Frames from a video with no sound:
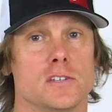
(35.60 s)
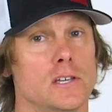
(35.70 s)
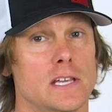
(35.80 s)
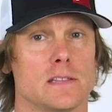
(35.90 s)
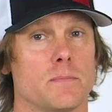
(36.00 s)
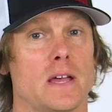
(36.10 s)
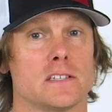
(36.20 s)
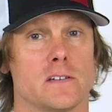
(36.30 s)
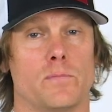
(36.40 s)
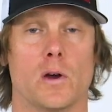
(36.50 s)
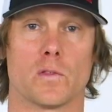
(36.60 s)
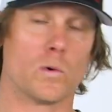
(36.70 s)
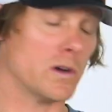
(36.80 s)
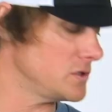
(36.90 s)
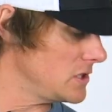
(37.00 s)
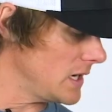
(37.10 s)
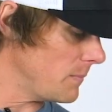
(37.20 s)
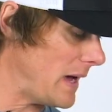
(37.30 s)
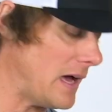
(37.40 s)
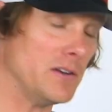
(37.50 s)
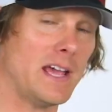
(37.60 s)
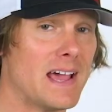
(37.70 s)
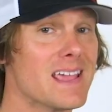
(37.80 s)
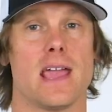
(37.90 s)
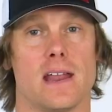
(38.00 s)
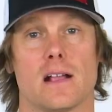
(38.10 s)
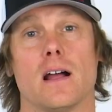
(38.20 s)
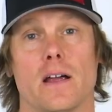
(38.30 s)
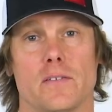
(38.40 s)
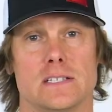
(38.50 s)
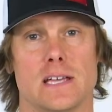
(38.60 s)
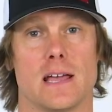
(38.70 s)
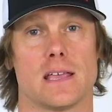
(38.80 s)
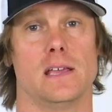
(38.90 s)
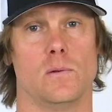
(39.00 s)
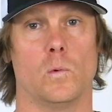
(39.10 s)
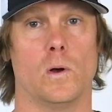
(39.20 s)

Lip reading: So you get the best of both worlds. You get a pow deck and a carving deck in